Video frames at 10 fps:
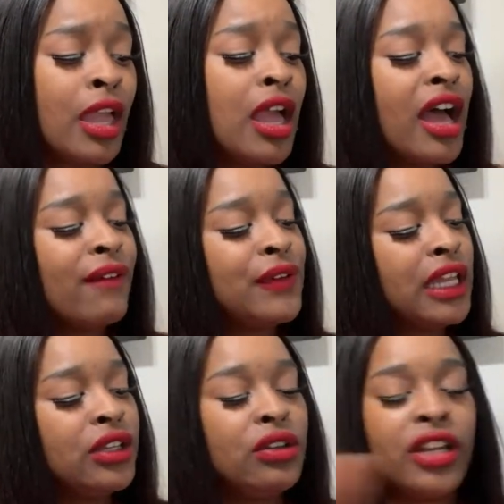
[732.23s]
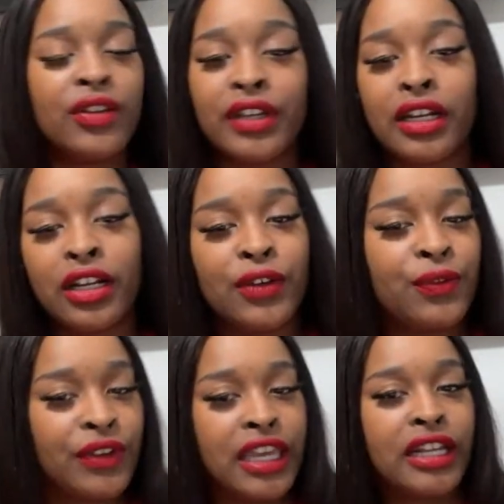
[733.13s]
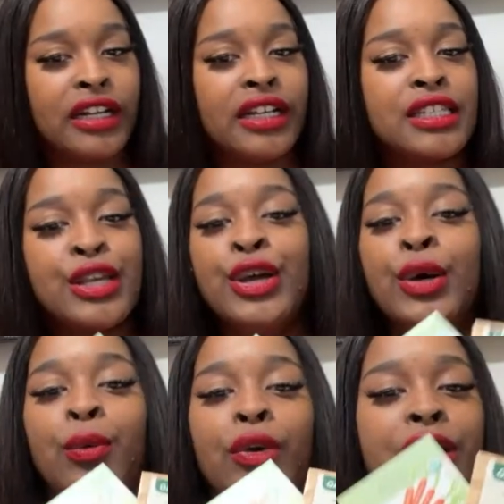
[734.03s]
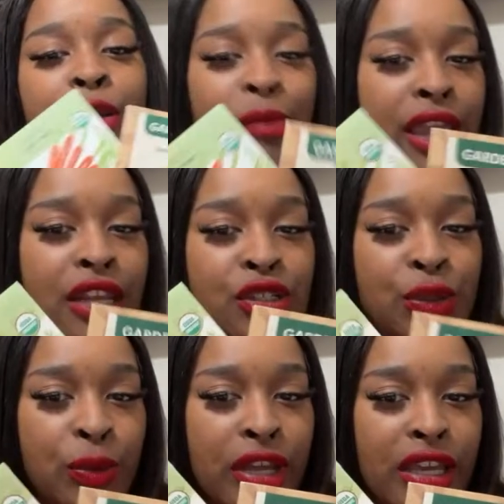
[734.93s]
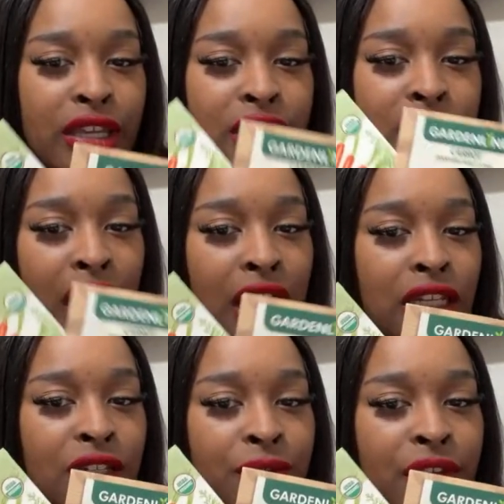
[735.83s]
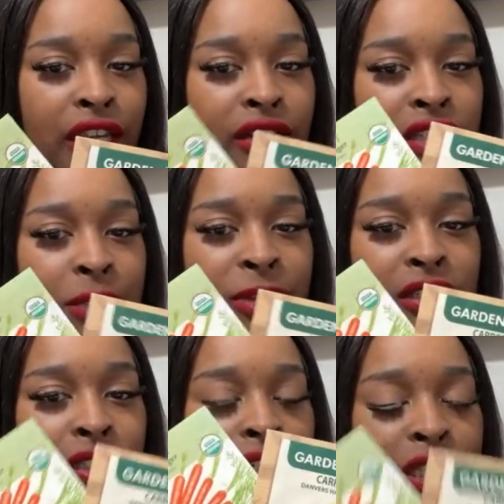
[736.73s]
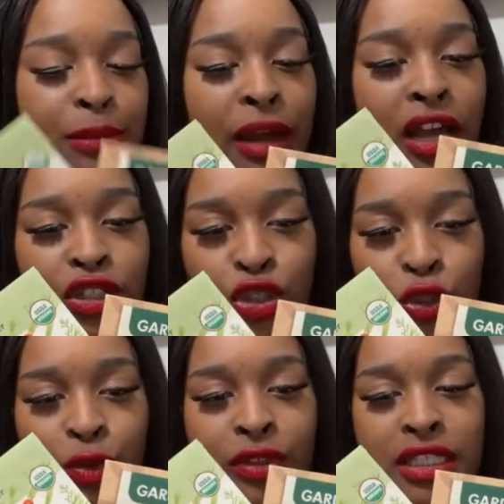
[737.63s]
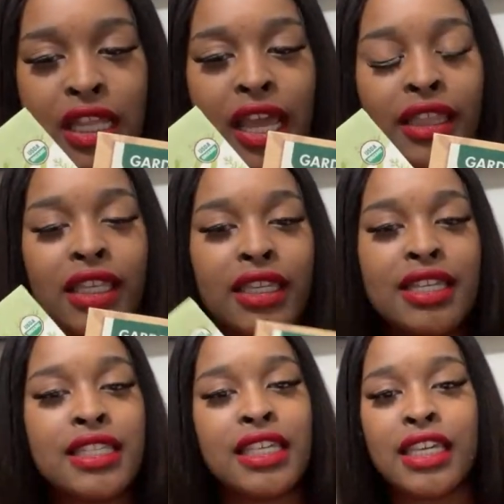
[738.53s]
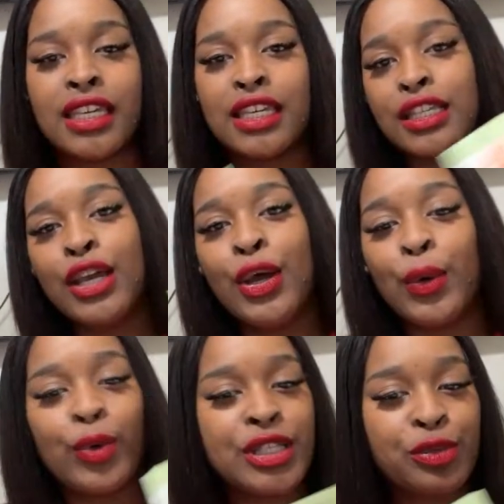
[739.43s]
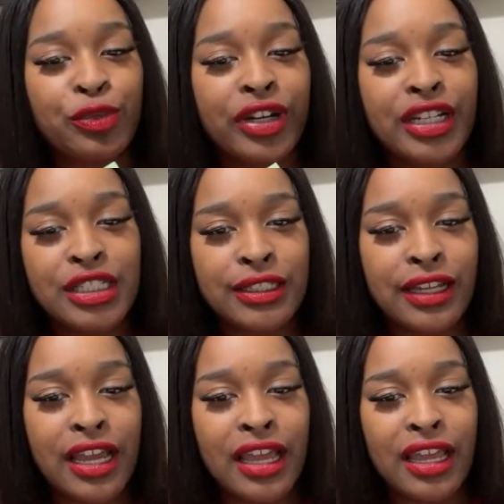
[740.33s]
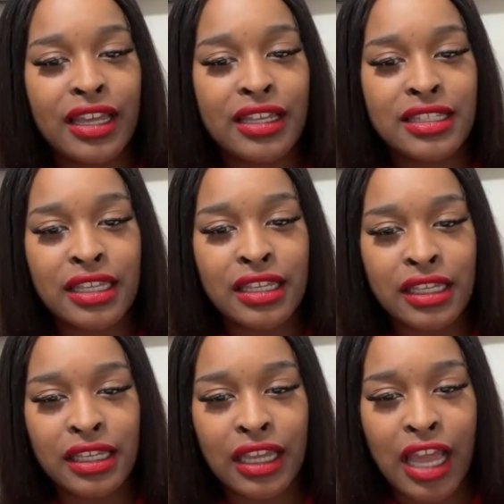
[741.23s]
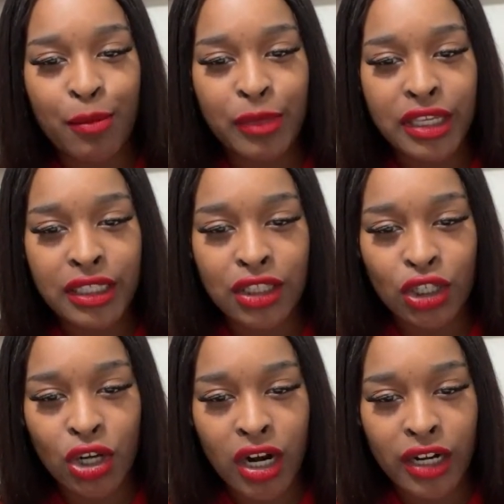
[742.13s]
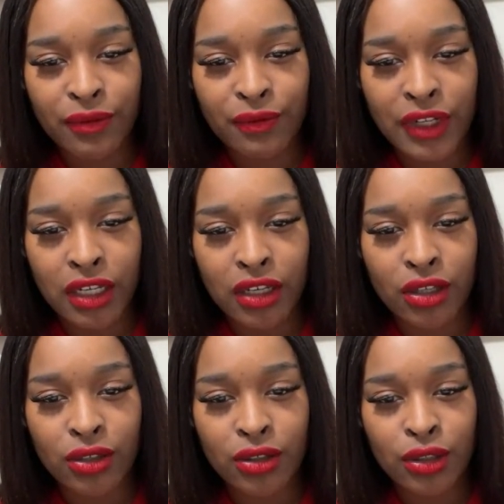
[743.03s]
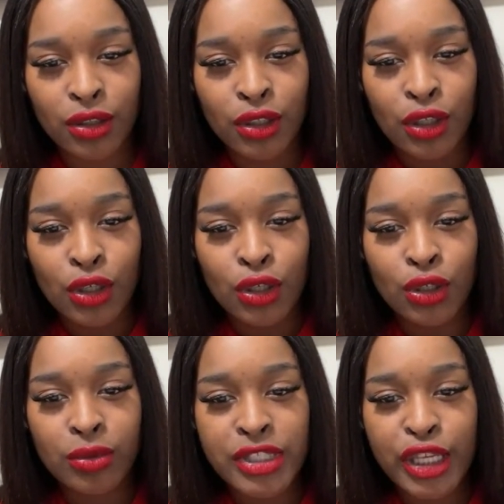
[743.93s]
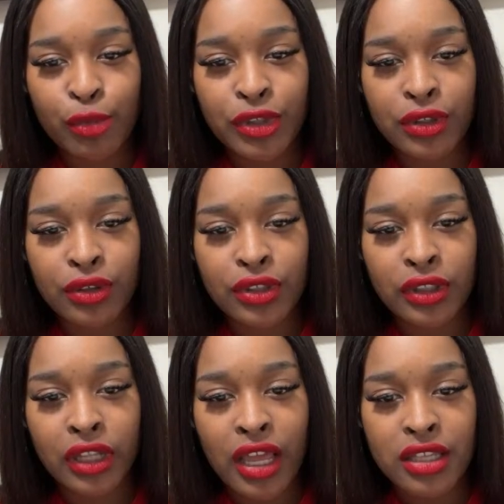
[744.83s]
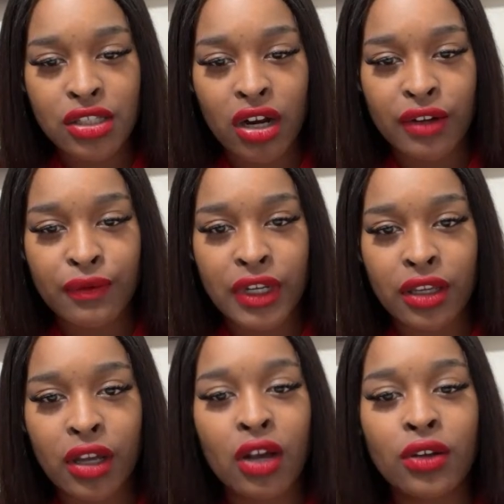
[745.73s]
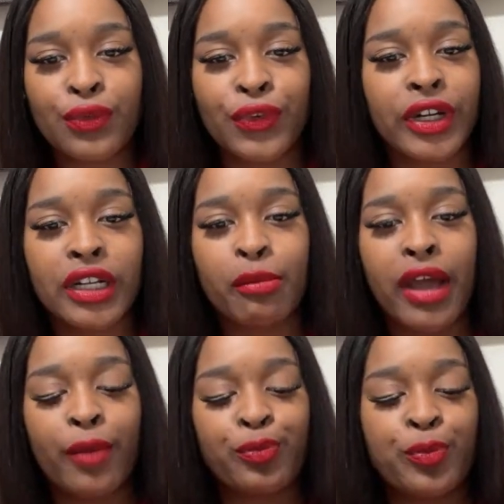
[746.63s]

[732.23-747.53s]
I feel like you can never get enough of carrots. One of the major ways I love carrots, especially the small, short ones like this, is with some ranch, you guys. I meant in the garden video. Who was helping you in your last garden video? Oh, a friend of mine.